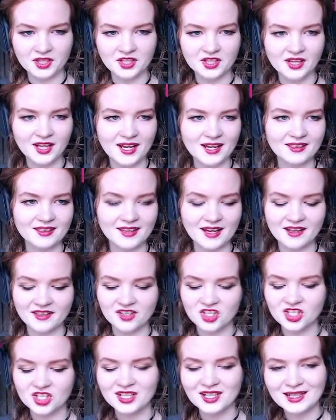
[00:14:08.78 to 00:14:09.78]
when they're like that.
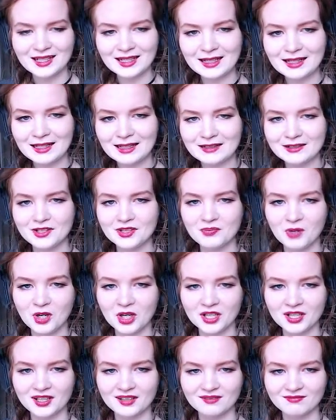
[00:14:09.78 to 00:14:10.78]
They're just like, yeah, I'll just
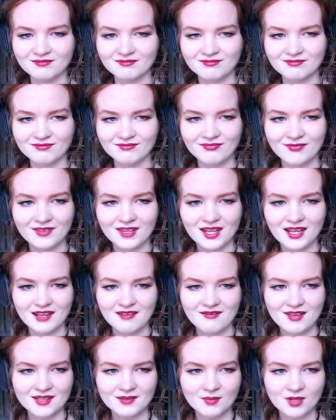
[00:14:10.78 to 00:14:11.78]
mark it.
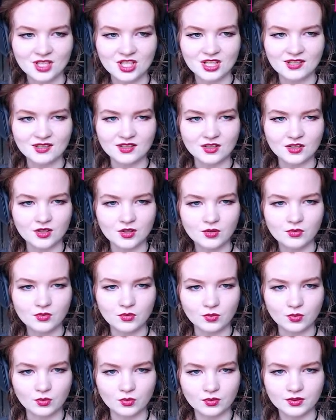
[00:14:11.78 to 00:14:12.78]
That's much easier. Oh,
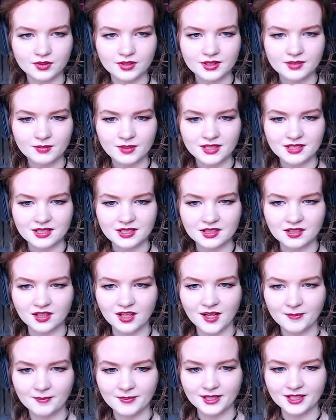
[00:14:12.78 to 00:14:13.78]
this place is a
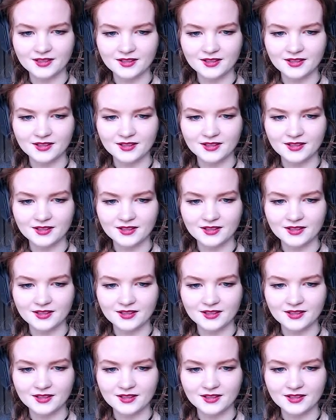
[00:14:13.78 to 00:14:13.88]
lot